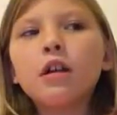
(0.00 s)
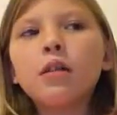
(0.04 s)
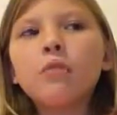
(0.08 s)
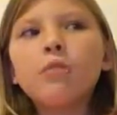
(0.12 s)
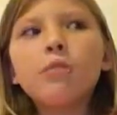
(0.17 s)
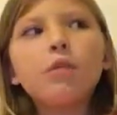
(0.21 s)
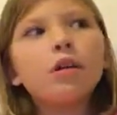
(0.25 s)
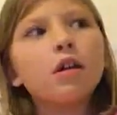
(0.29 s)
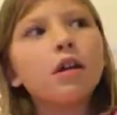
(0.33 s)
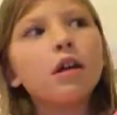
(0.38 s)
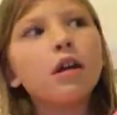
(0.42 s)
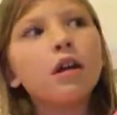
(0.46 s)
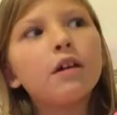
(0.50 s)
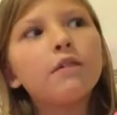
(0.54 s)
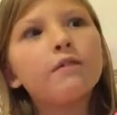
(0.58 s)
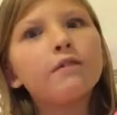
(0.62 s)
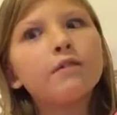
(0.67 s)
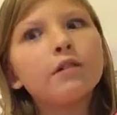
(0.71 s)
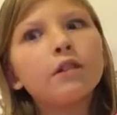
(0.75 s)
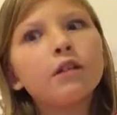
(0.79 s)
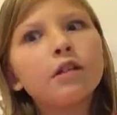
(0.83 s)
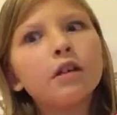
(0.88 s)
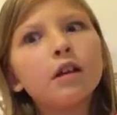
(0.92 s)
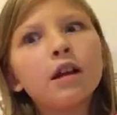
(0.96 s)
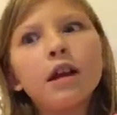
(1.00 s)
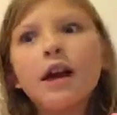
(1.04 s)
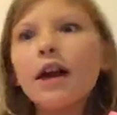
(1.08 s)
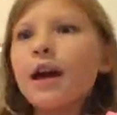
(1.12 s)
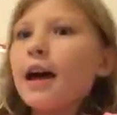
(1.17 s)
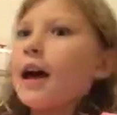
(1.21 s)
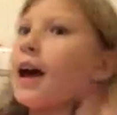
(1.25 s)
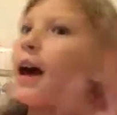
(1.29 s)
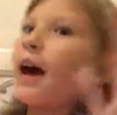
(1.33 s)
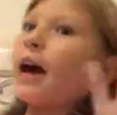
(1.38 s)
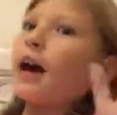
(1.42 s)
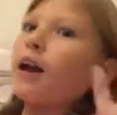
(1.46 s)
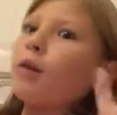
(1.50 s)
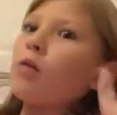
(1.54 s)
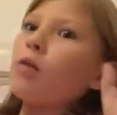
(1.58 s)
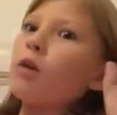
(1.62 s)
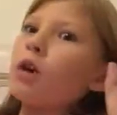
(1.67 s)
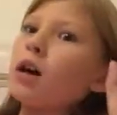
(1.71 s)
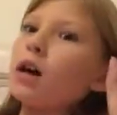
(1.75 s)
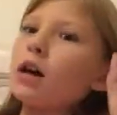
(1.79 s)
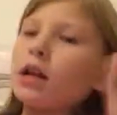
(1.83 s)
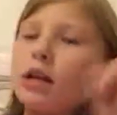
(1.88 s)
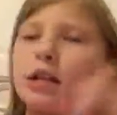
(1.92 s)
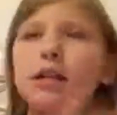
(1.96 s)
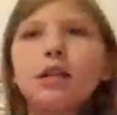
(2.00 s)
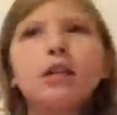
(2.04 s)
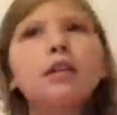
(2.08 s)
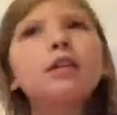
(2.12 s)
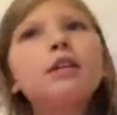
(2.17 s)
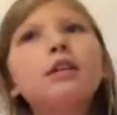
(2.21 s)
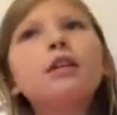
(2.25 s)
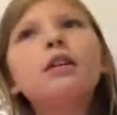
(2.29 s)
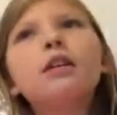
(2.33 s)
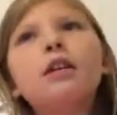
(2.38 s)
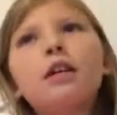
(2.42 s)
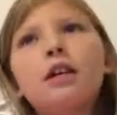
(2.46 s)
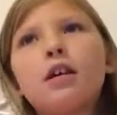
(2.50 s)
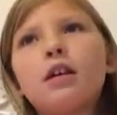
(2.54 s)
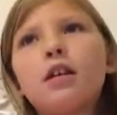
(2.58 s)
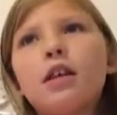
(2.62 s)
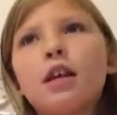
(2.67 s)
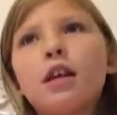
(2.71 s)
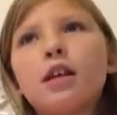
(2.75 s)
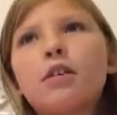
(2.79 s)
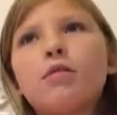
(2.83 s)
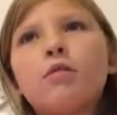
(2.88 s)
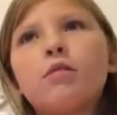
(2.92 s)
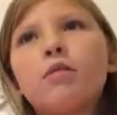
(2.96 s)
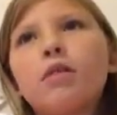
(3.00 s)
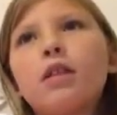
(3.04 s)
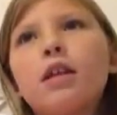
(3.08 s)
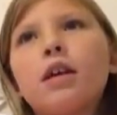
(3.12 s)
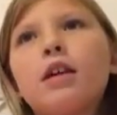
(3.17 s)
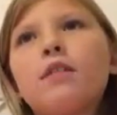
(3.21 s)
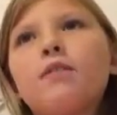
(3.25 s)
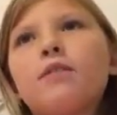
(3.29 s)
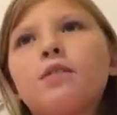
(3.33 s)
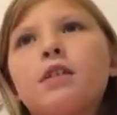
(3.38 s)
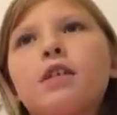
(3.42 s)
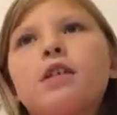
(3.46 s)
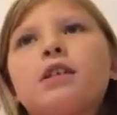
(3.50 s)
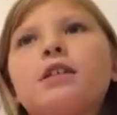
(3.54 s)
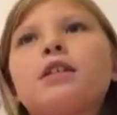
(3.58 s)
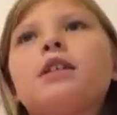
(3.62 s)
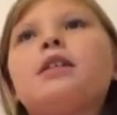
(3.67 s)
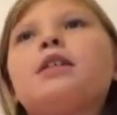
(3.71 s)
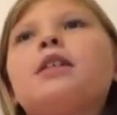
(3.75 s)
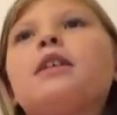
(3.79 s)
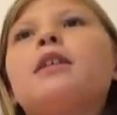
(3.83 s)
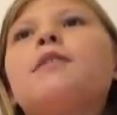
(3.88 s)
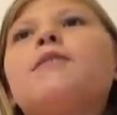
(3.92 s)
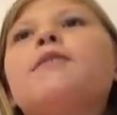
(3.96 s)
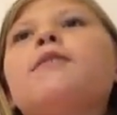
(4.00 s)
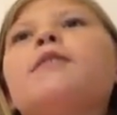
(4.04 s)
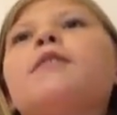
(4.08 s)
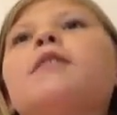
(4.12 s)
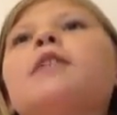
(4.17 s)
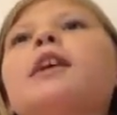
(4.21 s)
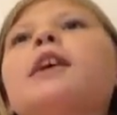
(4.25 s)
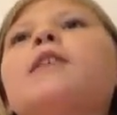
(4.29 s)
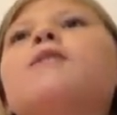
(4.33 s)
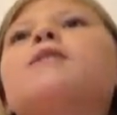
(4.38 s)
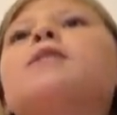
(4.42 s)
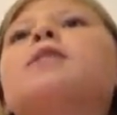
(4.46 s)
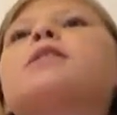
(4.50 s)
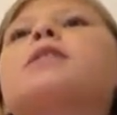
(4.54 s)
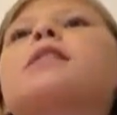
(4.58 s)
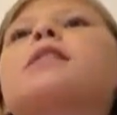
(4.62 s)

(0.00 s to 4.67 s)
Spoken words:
and whatever I want. Like, whenever, because I never have a